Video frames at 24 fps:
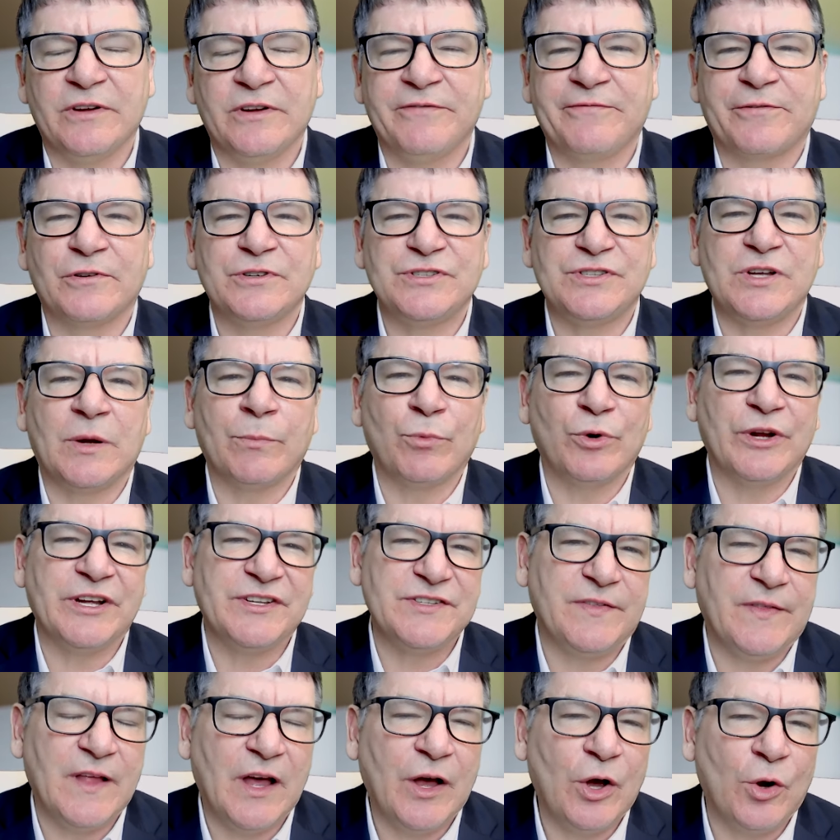if for some reason
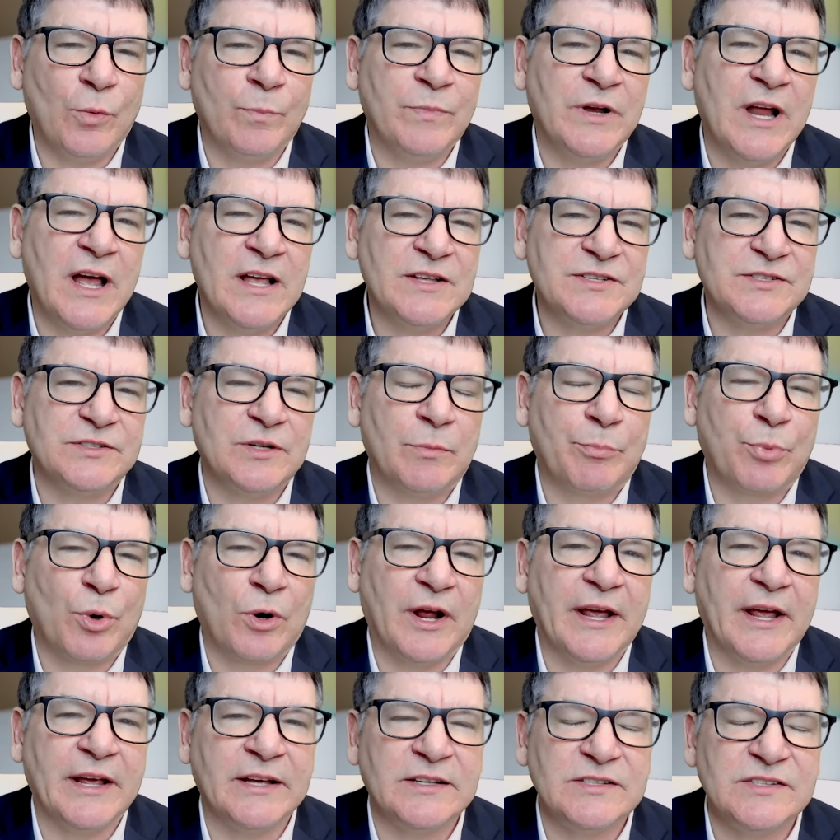the home doesn't
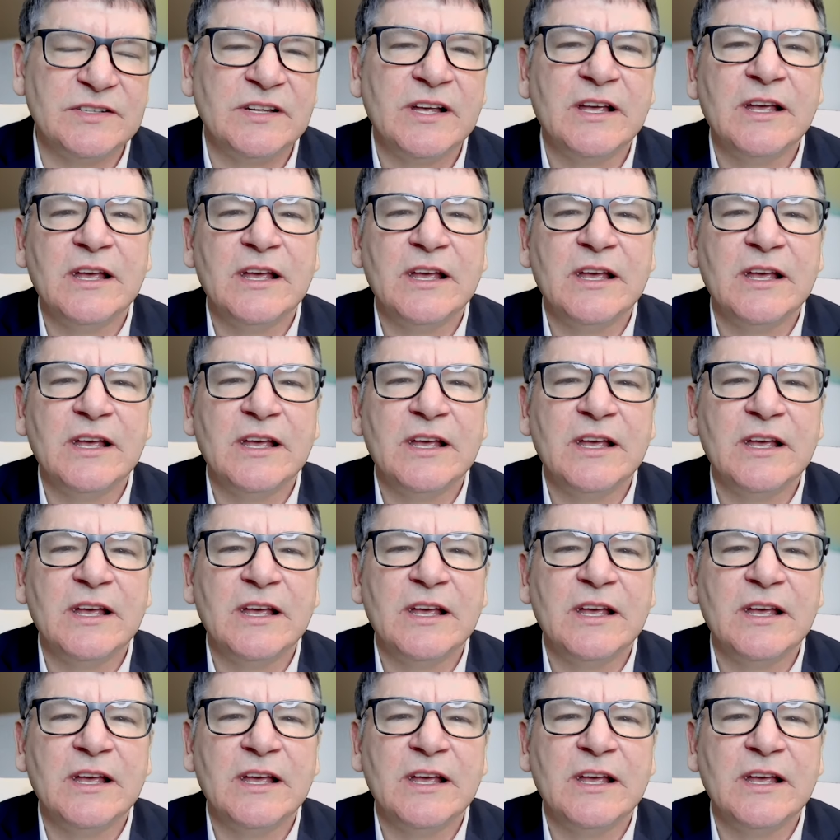appraise